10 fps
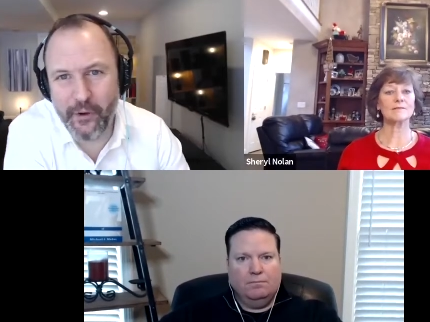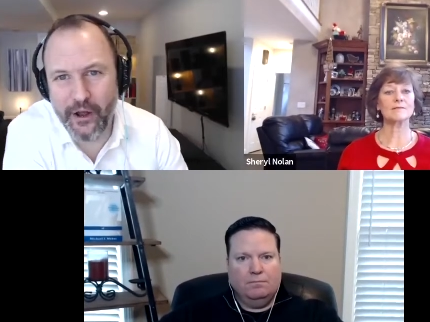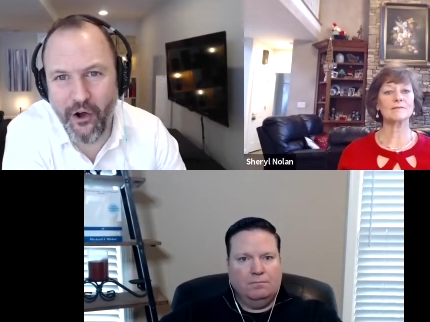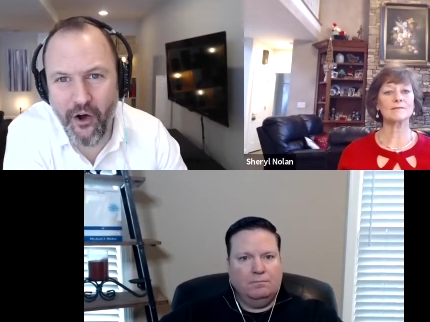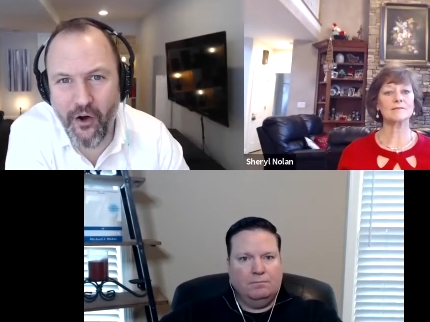Speaker 1: to
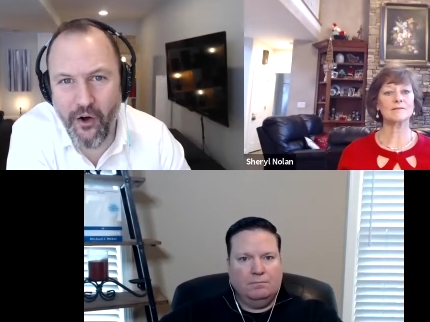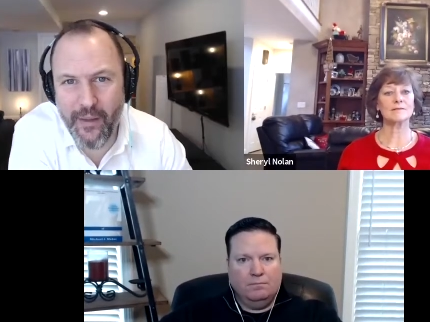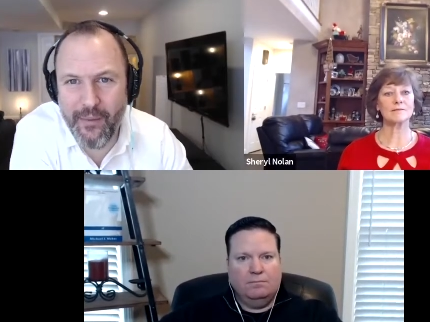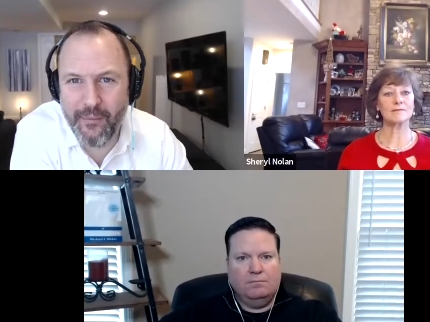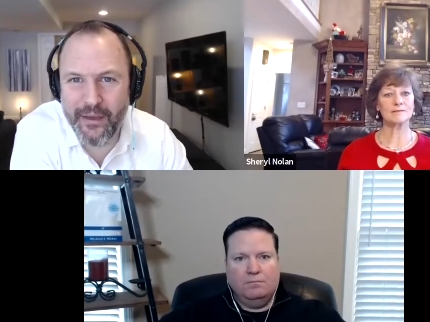call
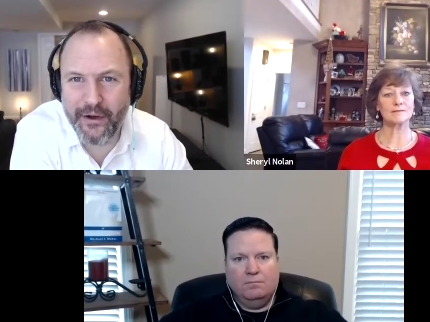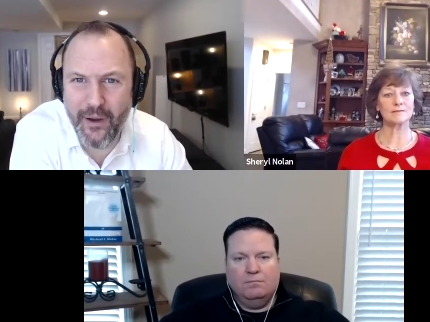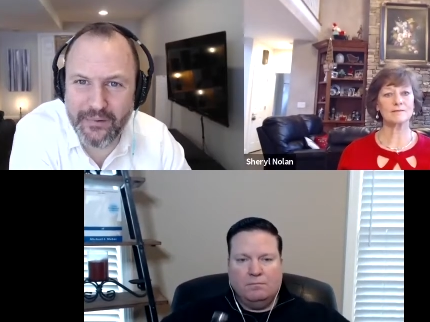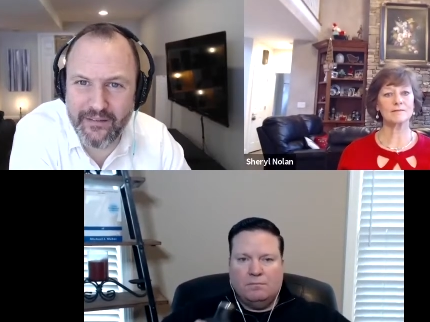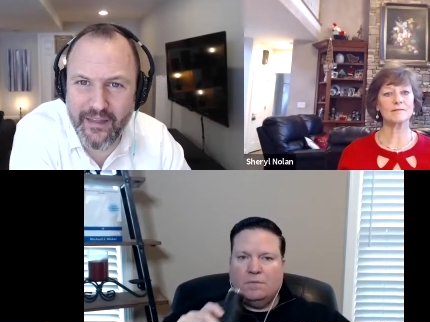maybe i'm
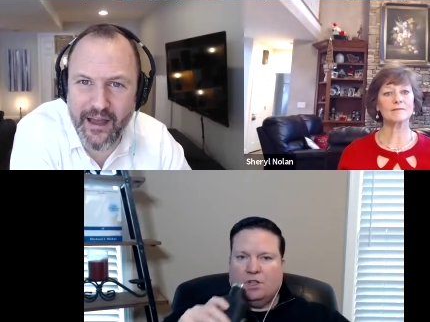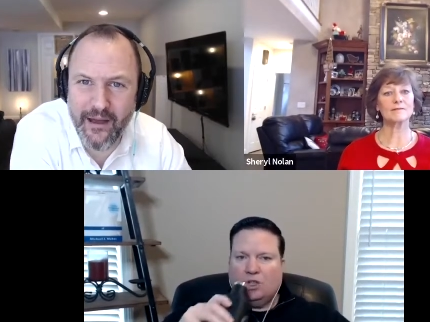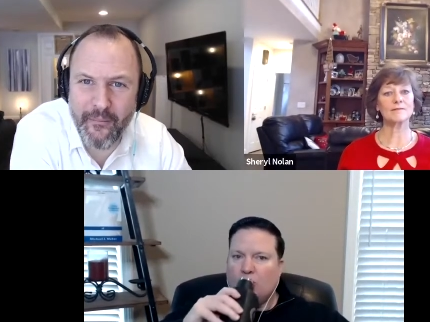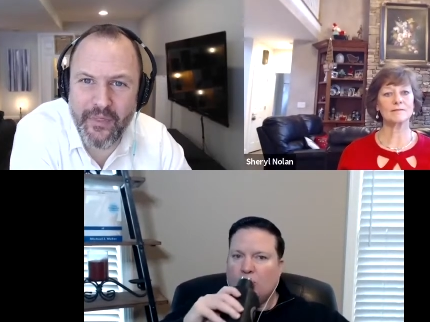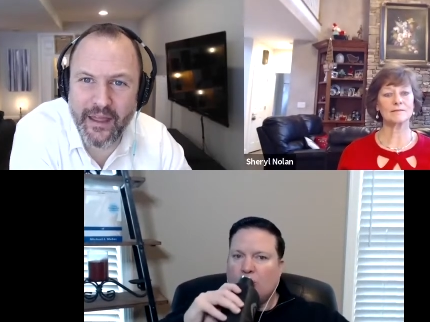interrupting
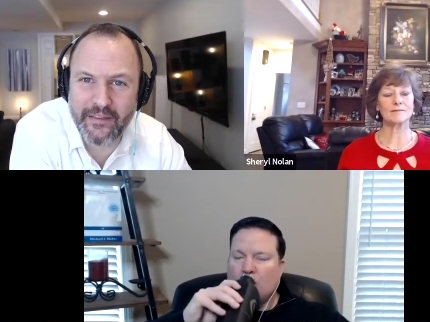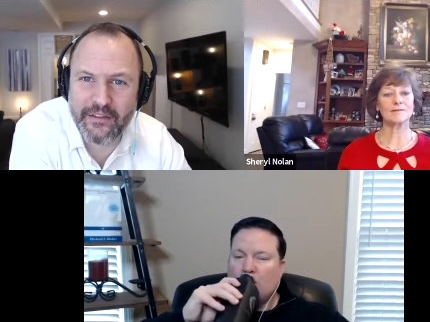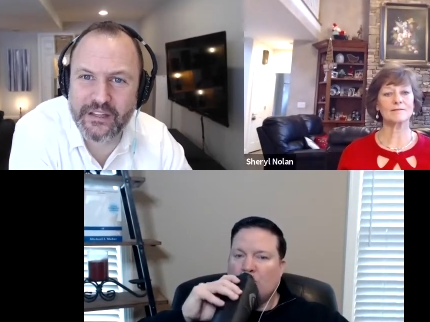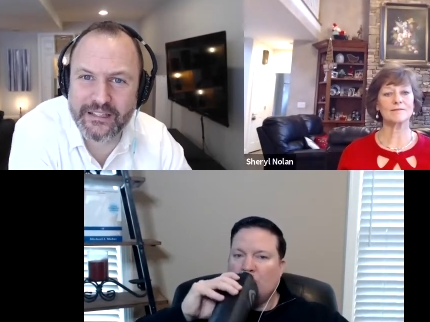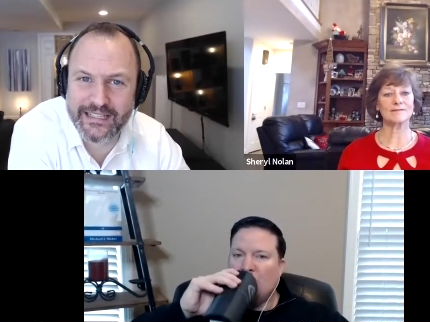them like
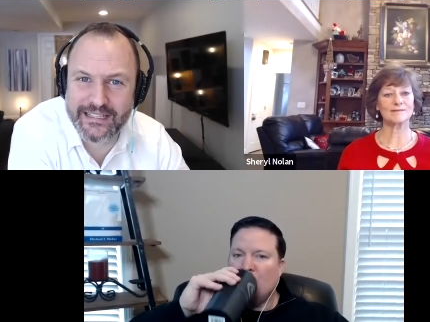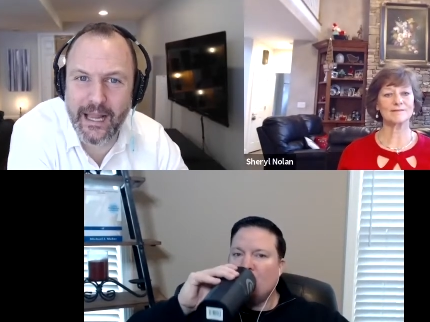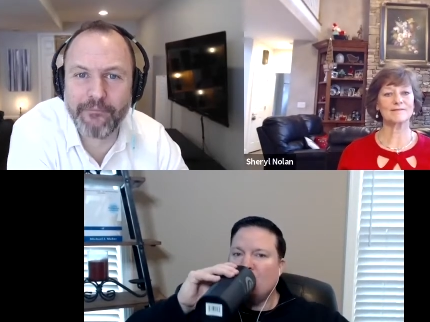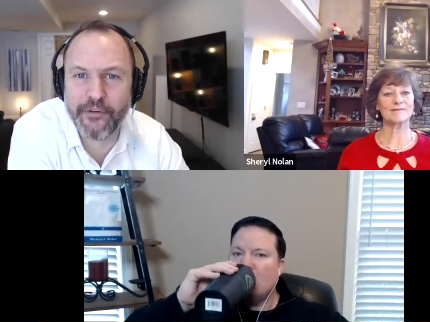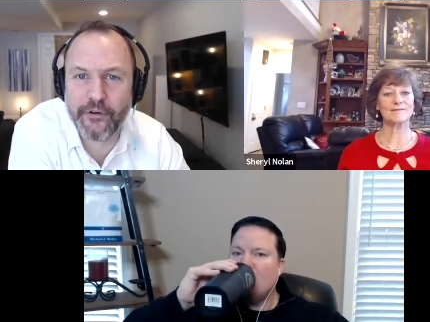this, the
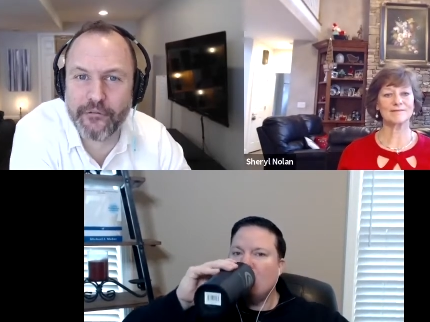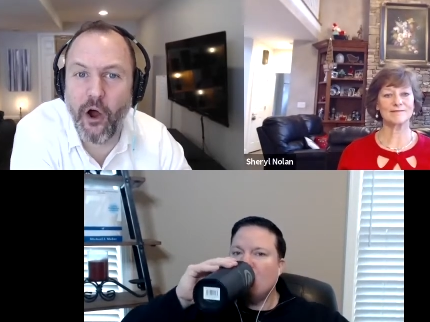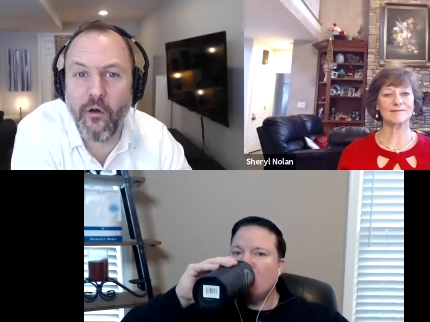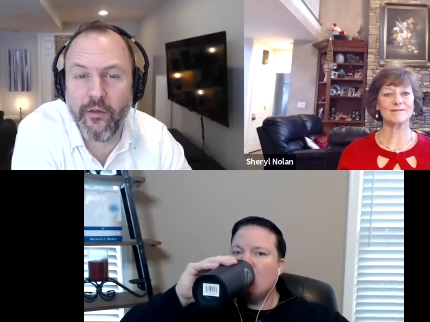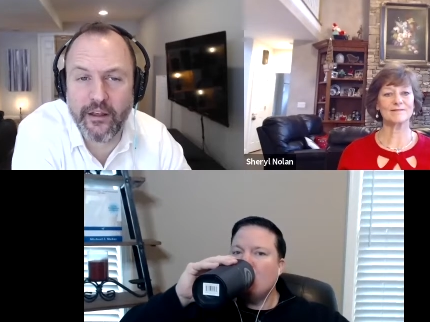discomfort of
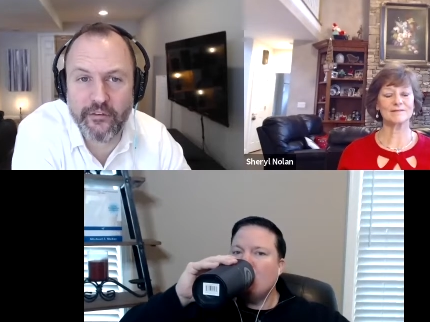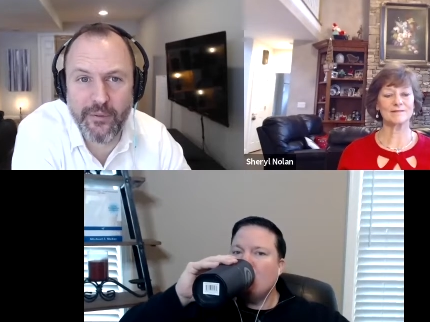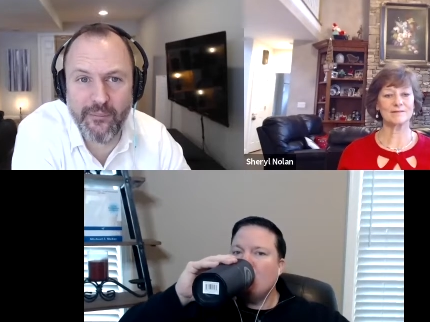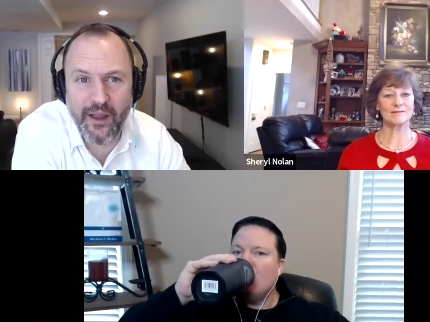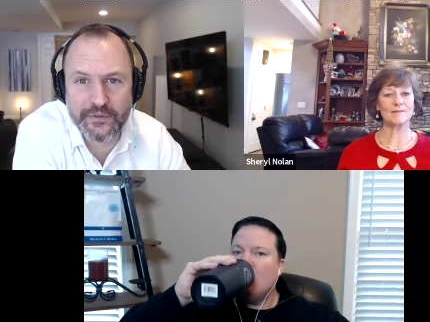calling because we
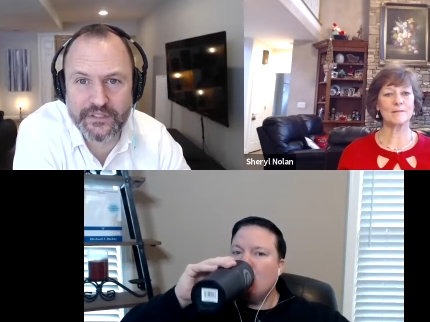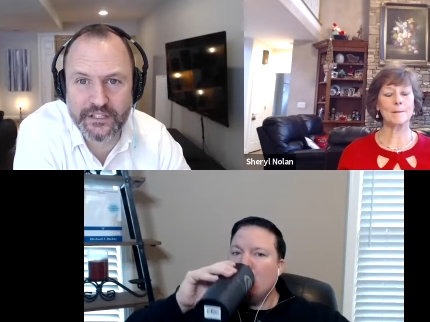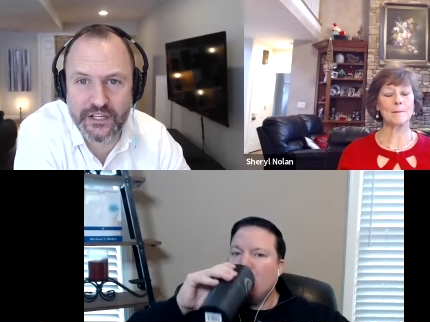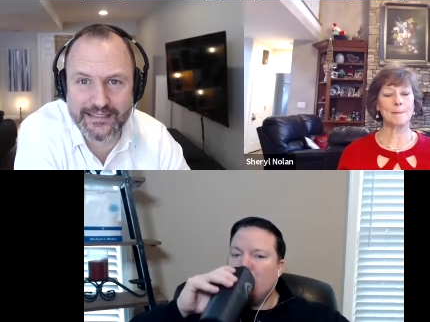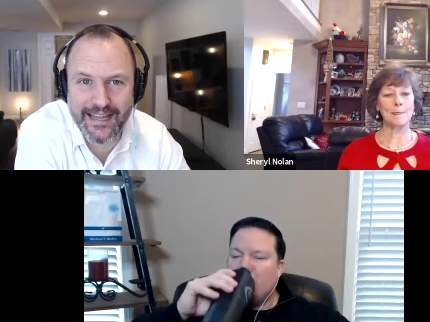become
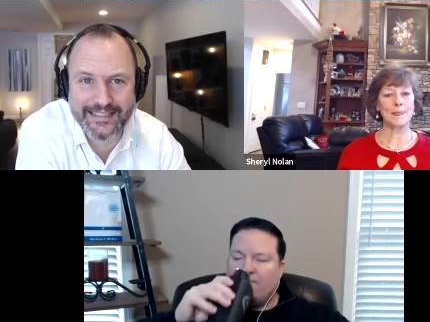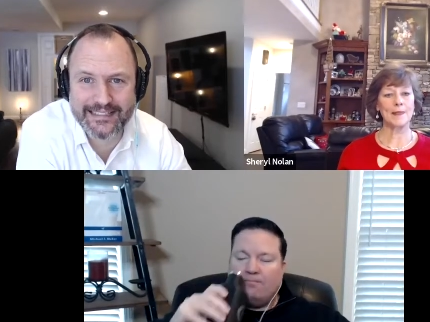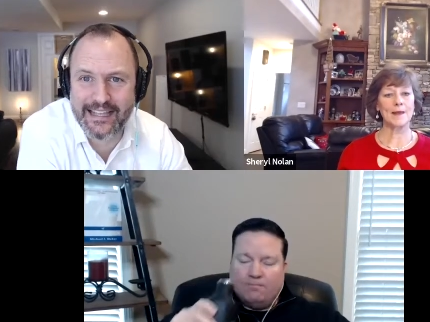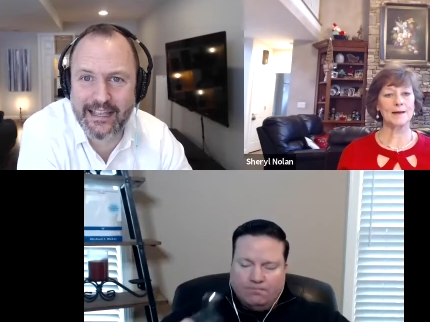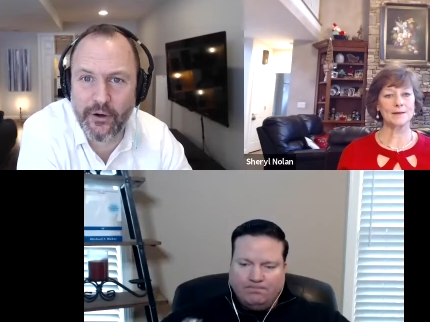such a
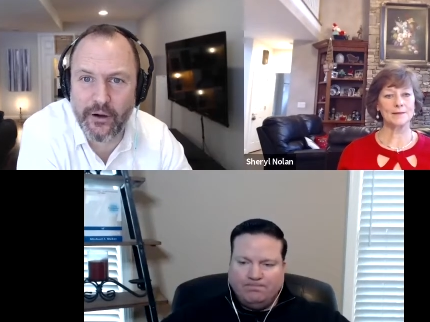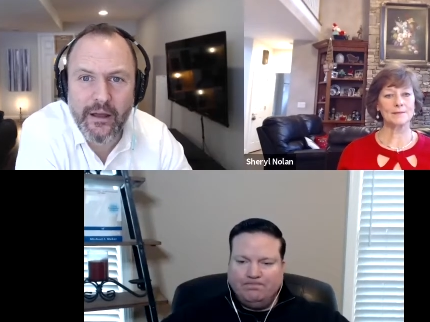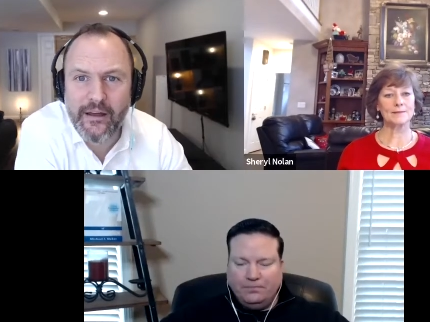texting or